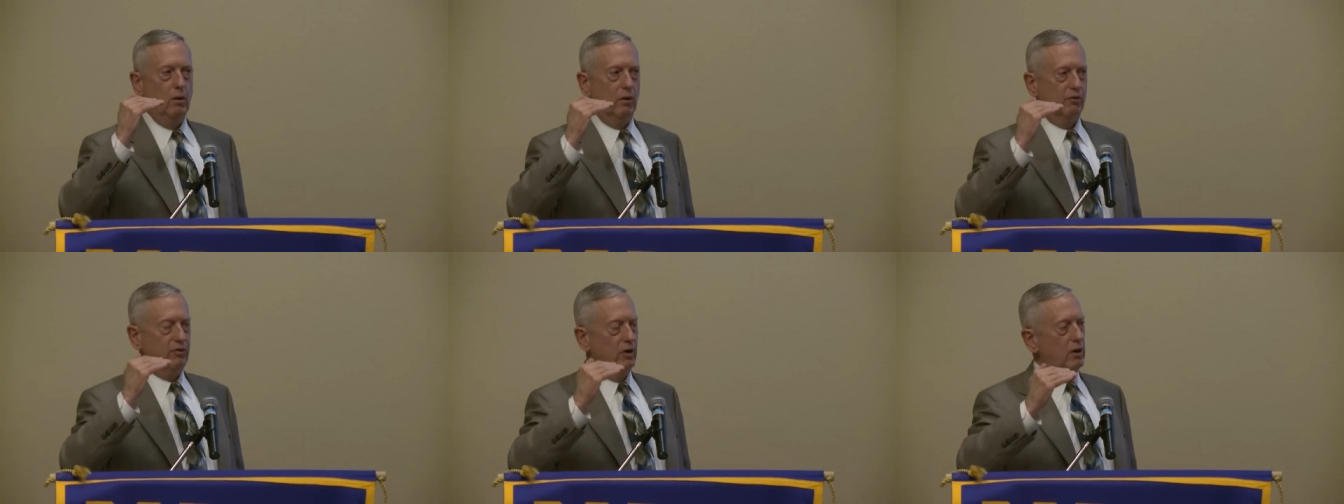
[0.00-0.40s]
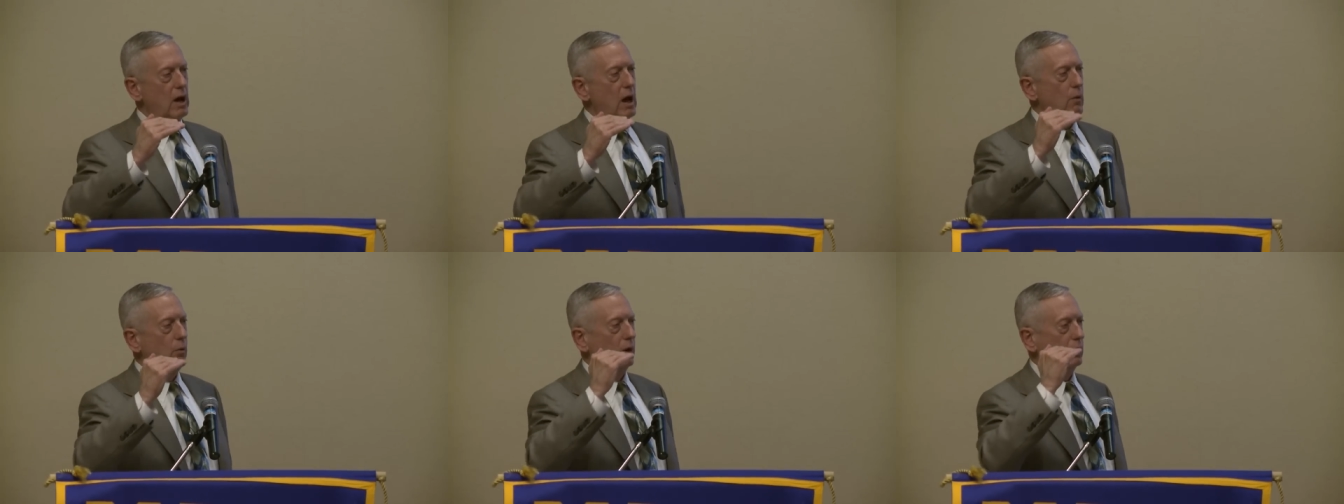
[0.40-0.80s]
or if you're
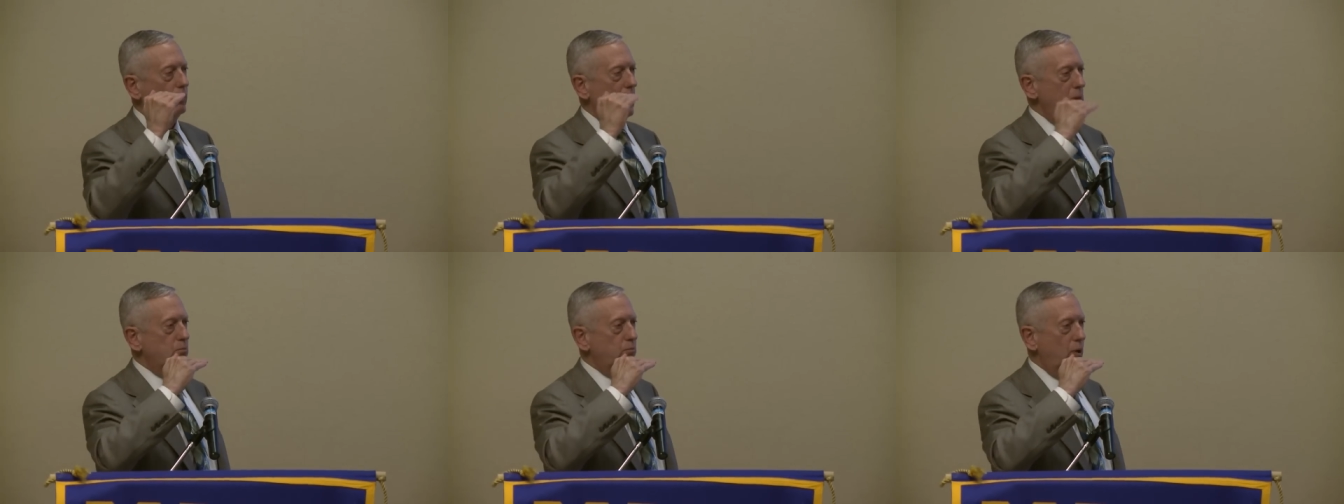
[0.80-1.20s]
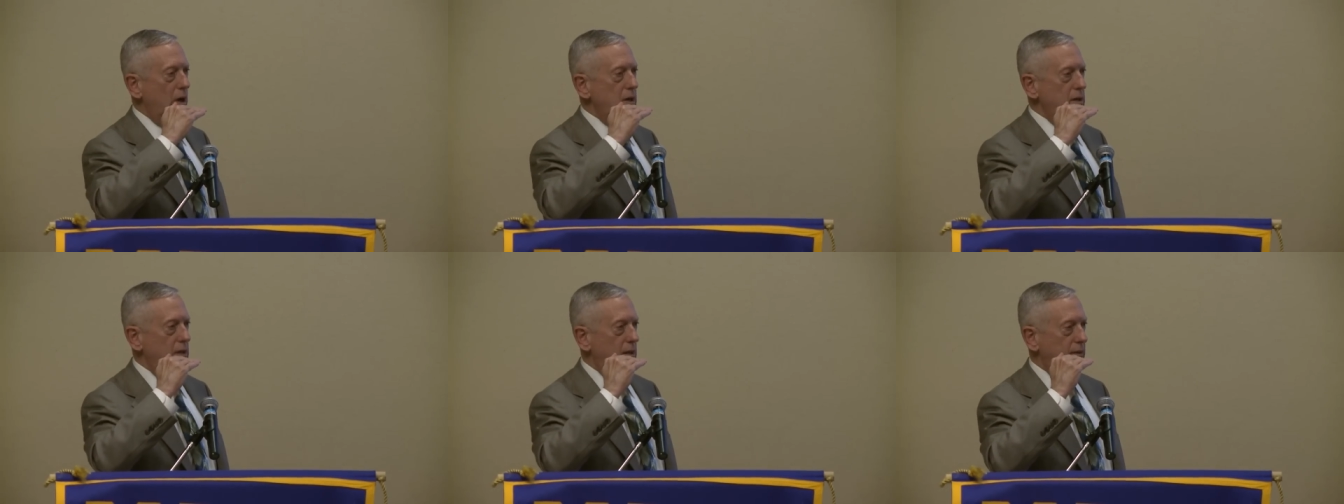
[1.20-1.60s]
not where Great
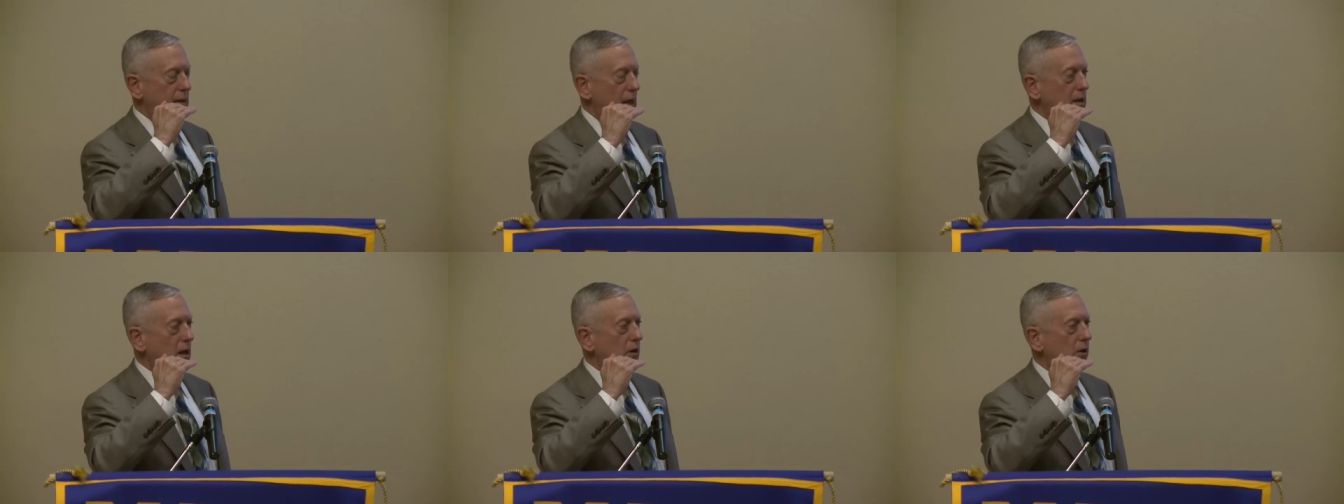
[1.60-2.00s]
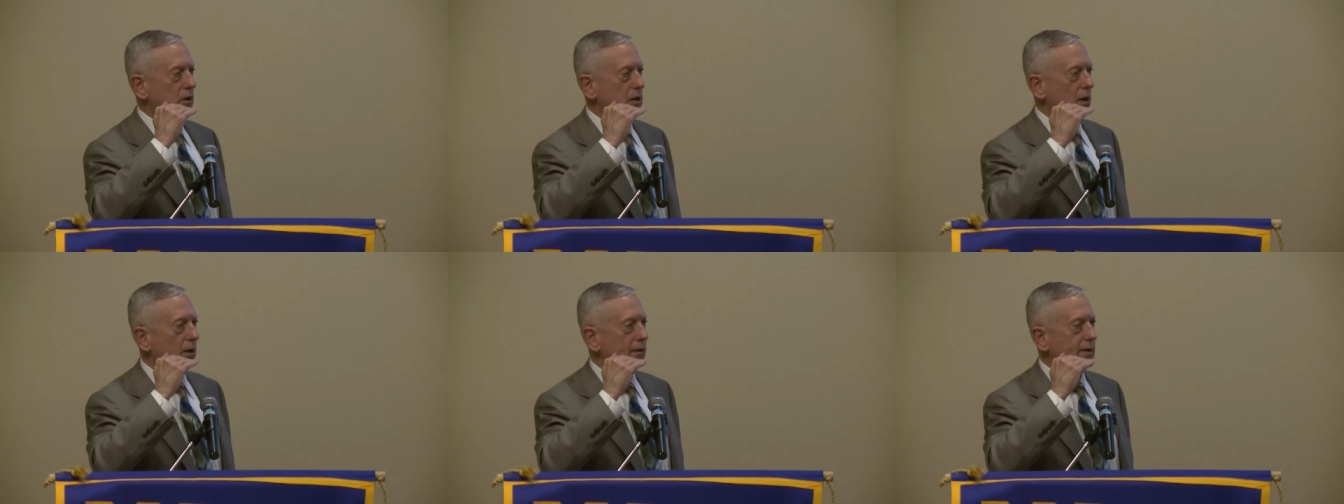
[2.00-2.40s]
Britain is eight hundred
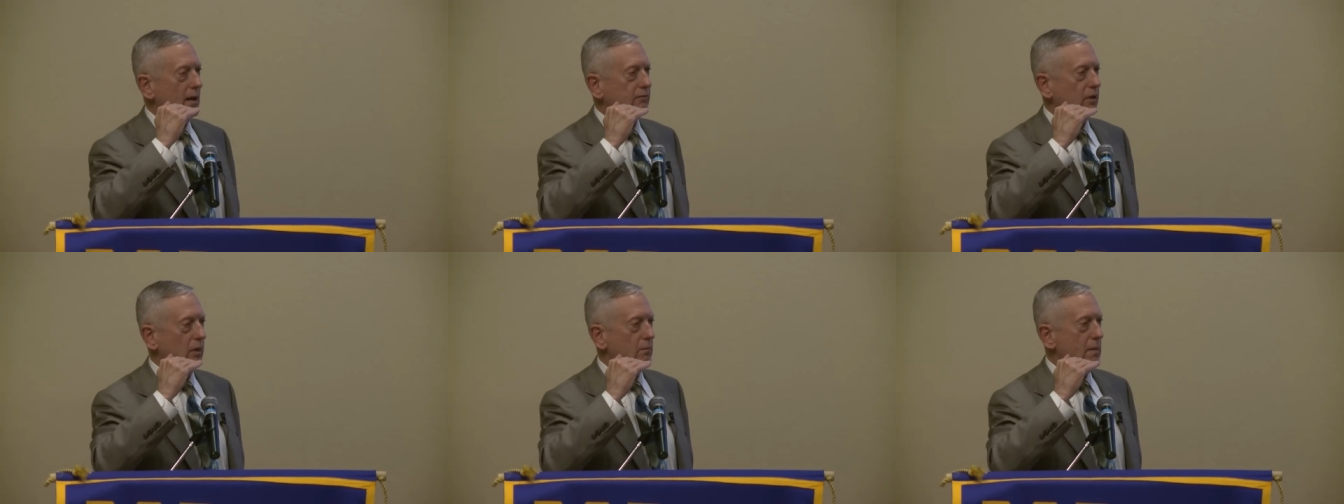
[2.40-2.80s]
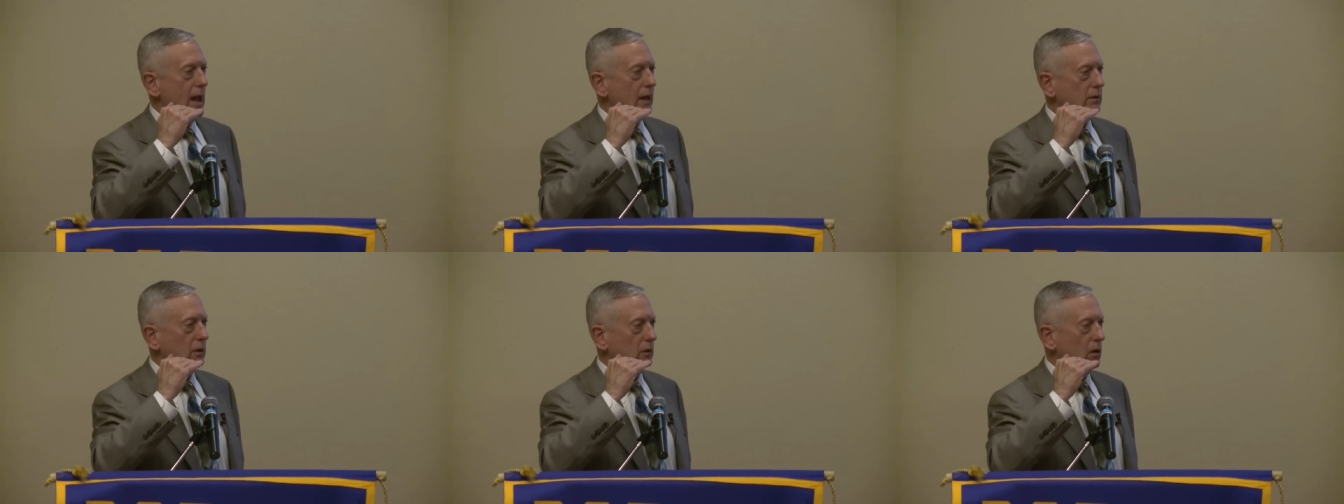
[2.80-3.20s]
years after the
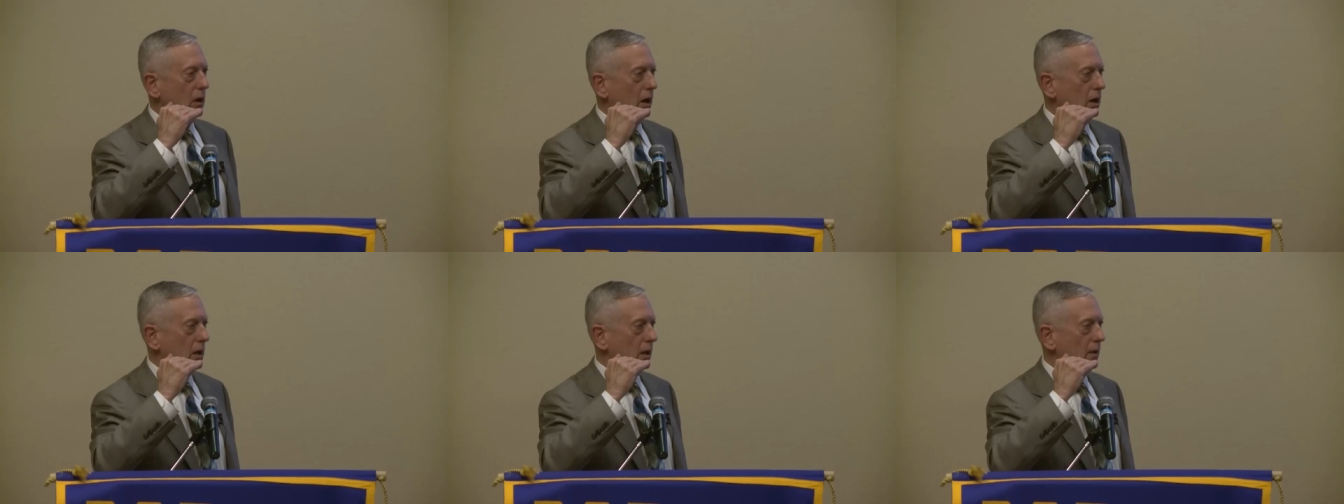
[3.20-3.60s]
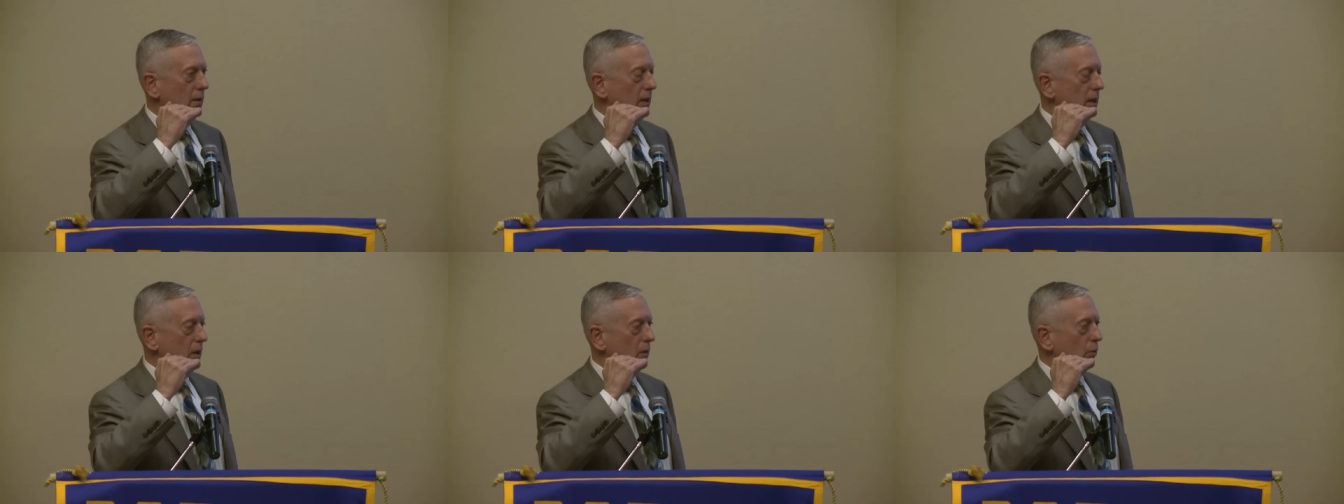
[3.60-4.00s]
Magna Carta,
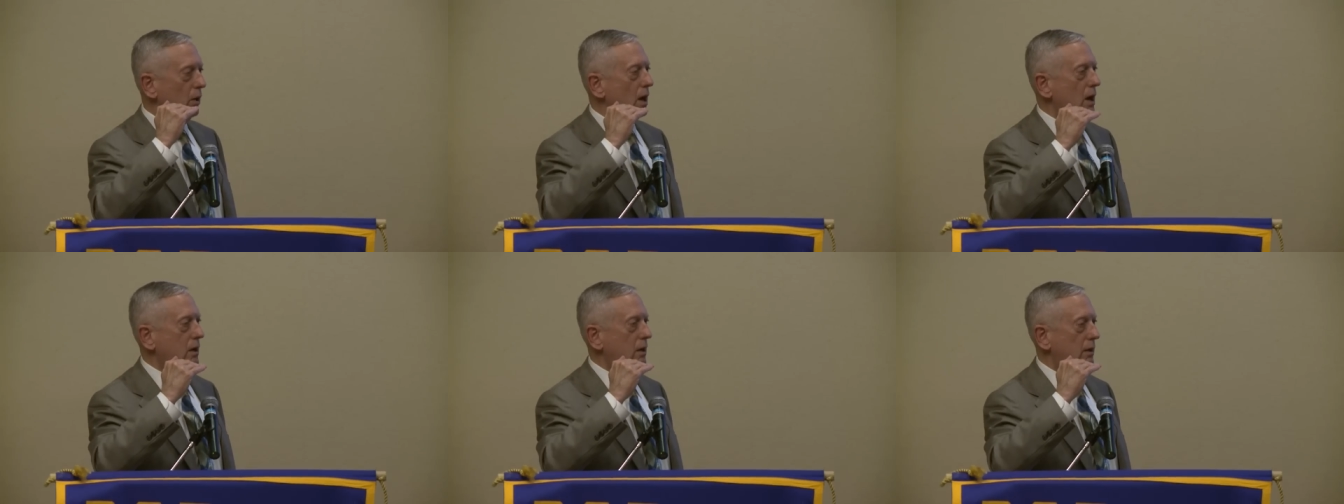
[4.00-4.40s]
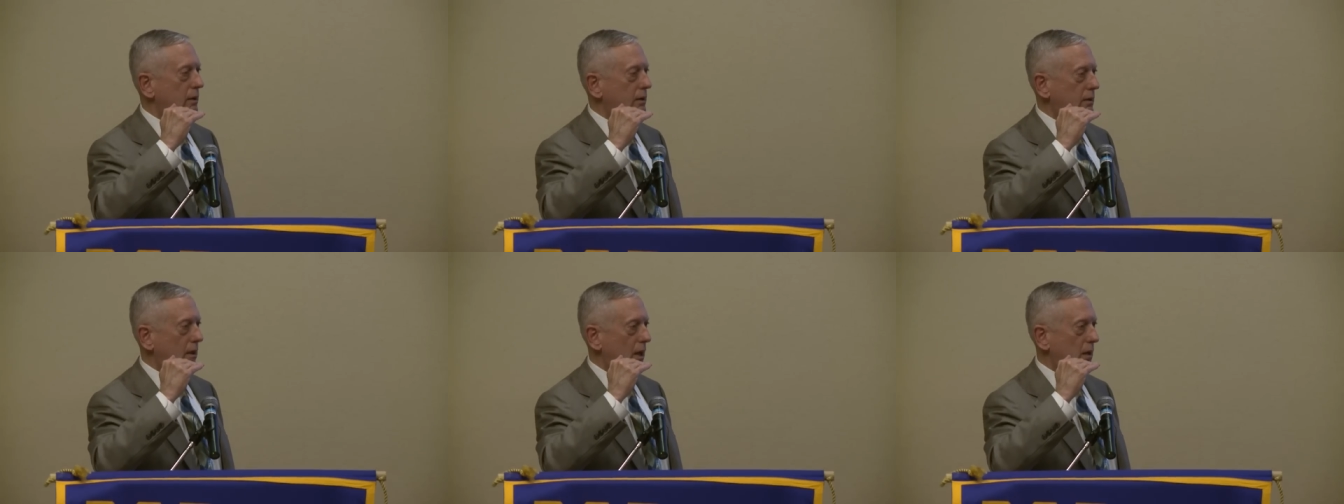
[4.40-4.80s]
we're not gonna
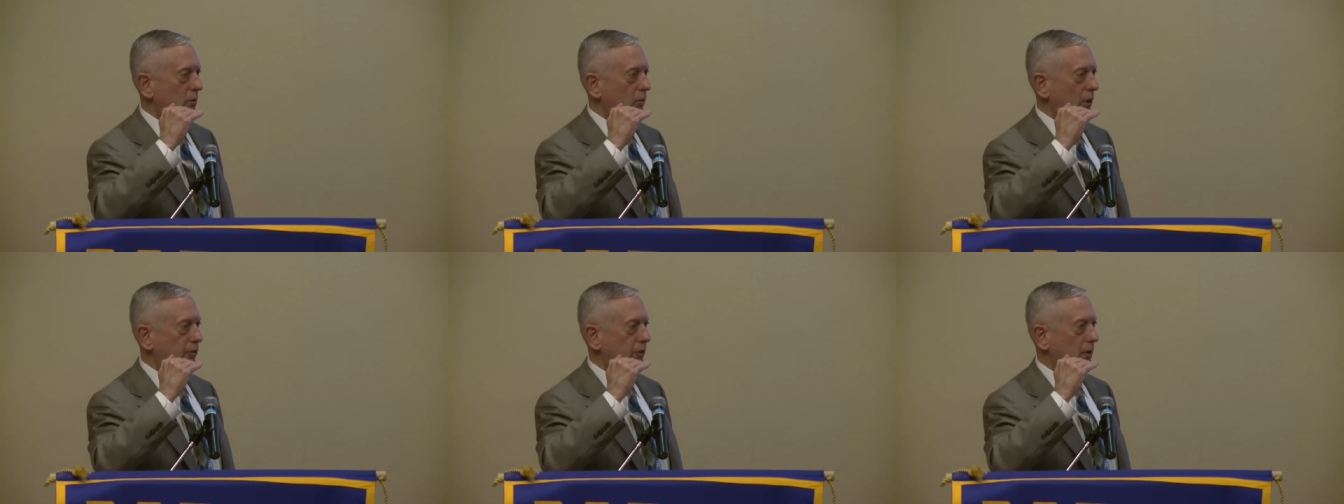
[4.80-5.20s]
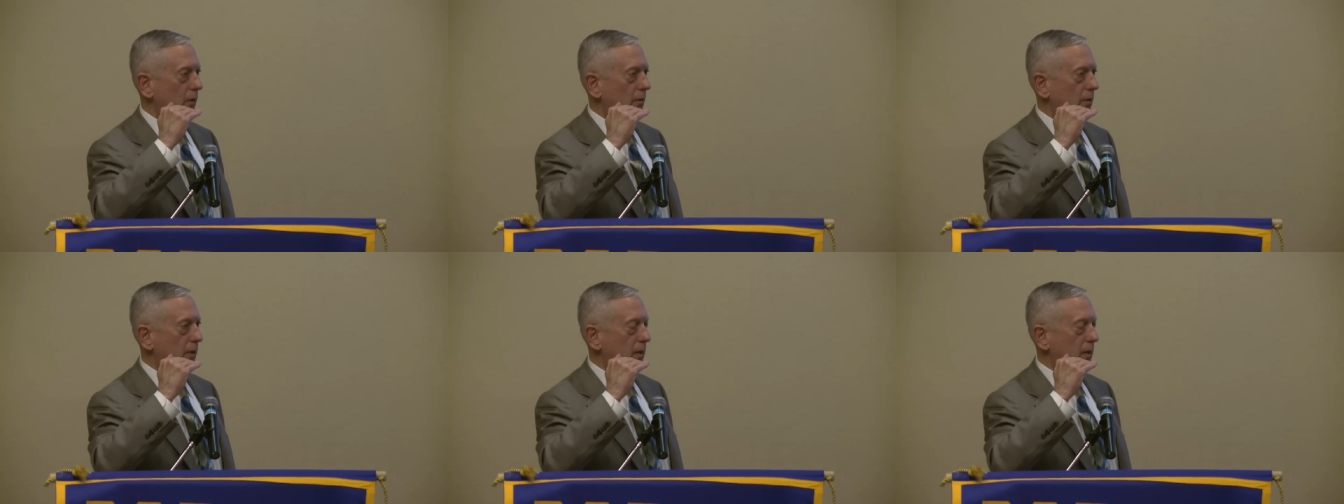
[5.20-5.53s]
stand with you.